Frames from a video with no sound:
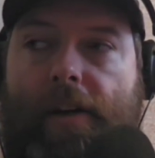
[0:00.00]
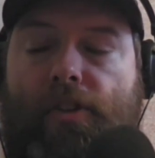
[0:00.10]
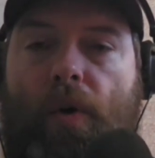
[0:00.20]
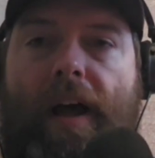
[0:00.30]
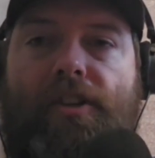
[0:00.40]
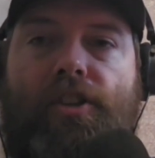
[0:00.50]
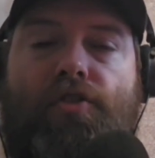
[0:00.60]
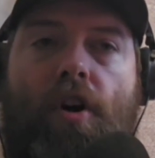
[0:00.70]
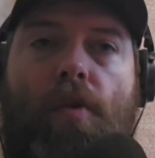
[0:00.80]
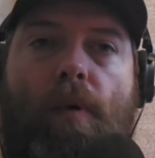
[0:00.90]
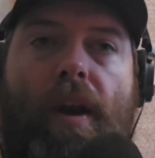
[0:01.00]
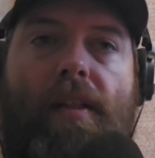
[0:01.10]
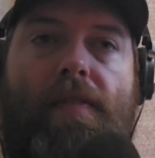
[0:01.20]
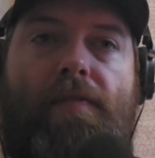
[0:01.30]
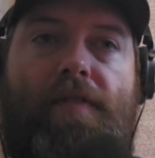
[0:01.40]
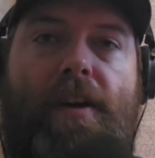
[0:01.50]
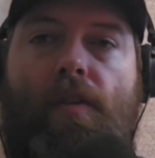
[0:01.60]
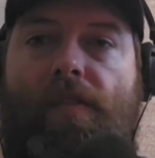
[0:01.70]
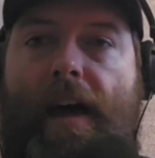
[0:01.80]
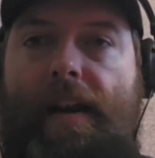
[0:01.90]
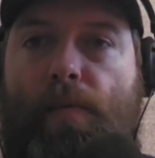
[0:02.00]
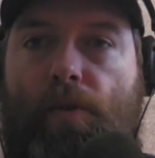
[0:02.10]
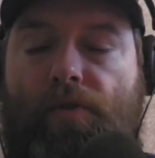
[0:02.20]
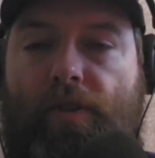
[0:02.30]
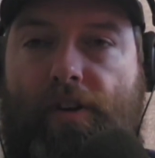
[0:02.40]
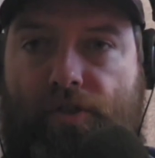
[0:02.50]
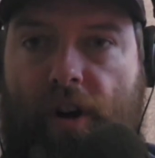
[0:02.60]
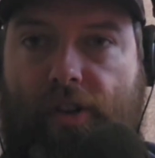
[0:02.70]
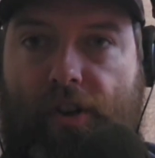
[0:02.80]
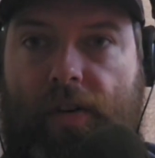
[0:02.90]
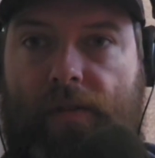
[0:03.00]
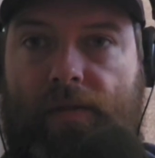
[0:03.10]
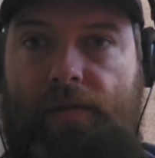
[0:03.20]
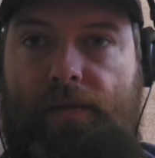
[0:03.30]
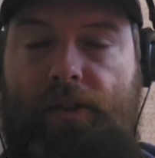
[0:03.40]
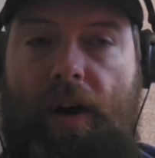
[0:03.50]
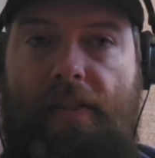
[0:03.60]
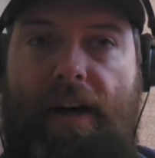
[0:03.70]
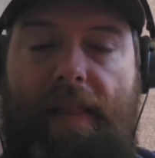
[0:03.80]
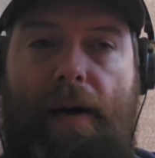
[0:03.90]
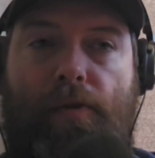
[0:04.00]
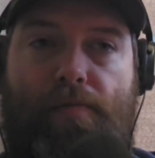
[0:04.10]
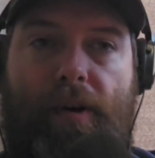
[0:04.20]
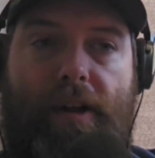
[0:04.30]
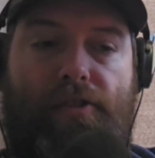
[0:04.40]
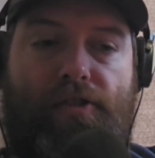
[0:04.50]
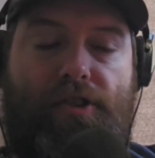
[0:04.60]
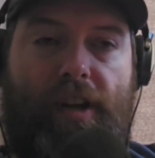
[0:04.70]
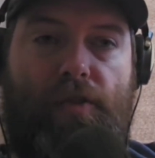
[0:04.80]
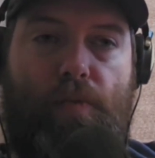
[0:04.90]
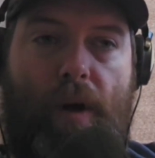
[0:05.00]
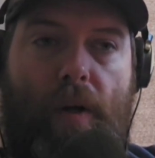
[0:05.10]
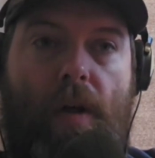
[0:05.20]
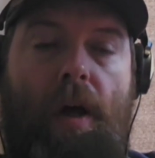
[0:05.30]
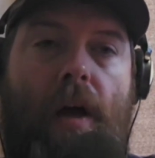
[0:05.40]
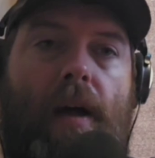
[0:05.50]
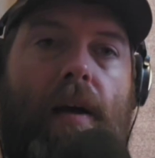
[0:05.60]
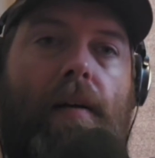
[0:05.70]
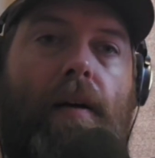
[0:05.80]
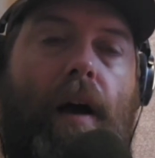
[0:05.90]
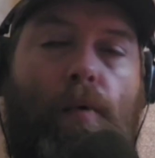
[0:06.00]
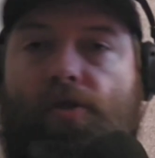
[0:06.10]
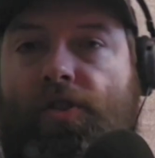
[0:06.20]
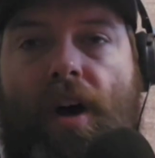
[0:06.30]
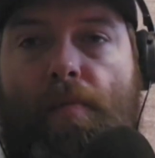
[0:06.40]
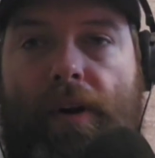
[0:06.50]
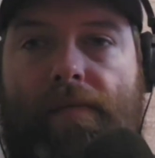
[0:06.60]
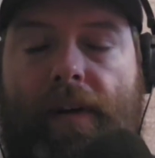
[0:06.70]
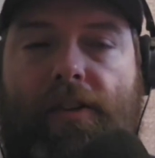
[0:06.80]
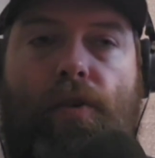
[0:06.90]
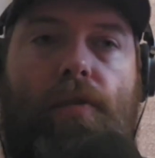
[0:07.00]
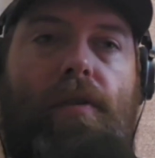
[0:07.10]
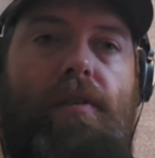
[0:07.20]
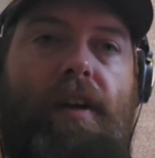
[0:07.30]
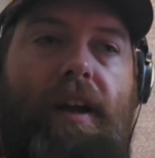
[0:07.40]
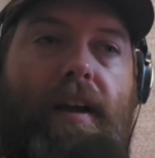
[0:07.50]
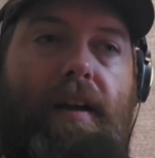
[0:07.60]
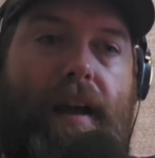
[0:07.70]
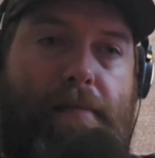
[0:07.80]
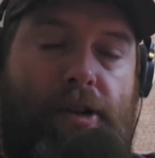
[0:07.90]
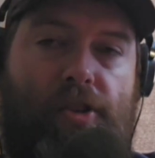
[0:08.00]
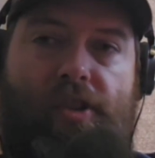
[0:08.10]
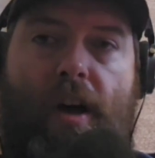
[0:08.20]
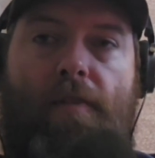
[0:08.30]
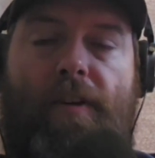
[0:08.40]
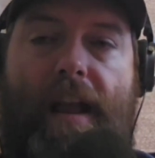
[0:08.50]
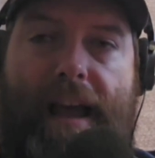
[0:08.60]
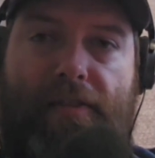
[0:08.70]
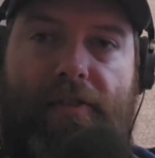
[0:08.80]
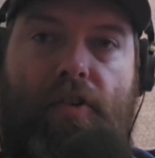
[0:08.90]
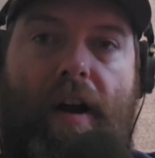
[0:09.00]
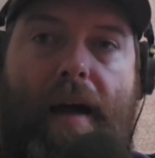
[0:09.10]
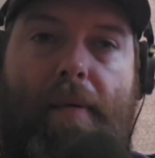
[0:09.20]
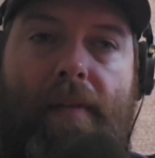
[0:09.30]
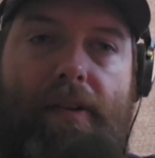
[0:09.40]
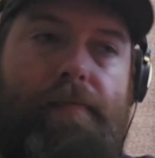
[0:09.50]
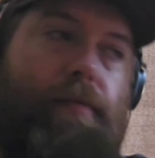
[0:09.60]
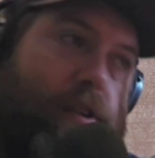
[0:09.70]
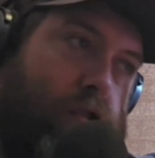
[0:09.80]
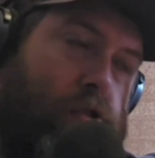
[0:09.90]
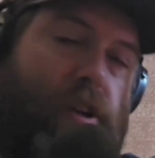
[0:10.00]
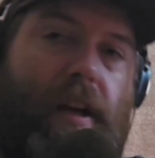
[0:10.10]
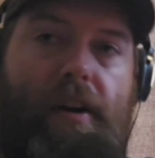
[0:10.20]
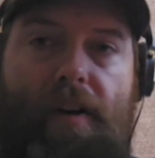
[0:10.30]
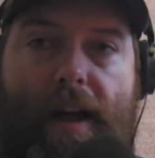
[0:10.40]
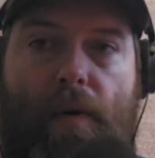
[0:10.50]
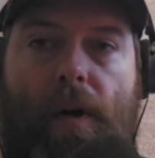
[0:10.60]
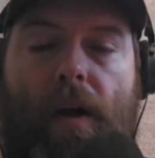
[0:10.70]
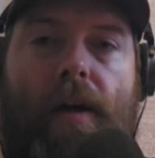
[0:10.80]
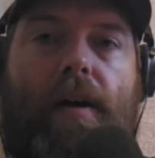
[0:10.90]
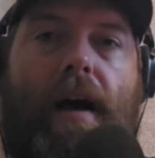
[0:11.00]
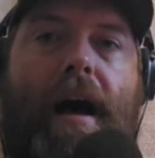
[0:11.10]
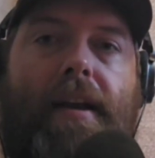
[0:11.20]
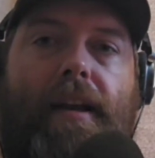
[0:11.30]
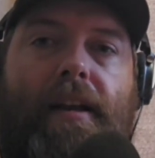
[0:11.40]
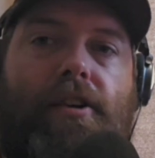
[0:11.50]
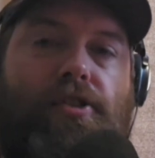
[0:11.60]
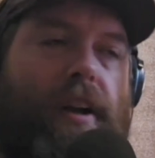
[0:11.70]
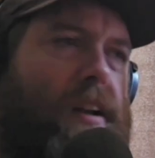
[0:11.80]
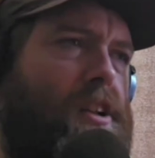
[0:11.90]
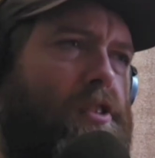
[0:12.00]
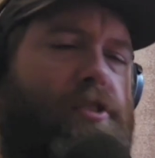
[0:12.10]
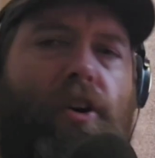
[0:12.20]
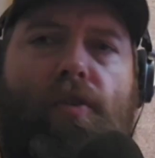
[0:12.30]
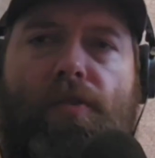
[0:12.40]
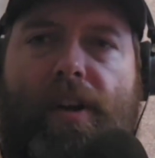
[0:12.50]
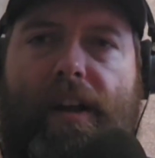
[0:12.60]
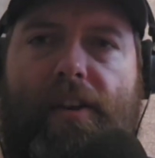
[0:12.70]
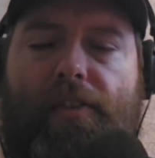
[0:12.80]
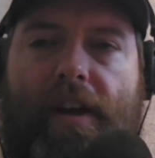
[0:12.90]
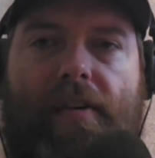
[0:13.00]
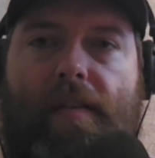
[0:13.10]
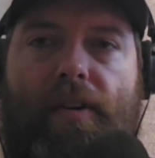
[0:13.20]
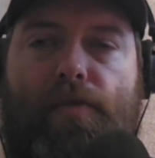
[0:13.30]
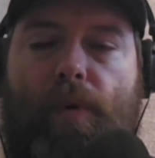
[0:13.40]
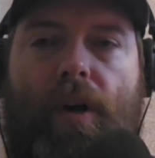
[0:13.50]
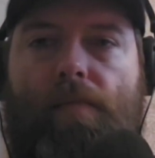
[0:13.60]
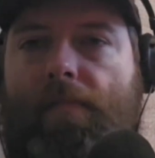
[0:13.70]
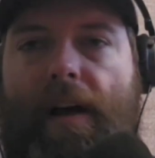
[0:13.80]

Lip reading: So it actually drawed what it felt that it was a structure. So I thought that was pretty interesting as well. I wasn't done with it. I took the image itself, enhanced the crap out of it, as you'll see here now. Oddly, there's like a little circle thing in the center of it as well.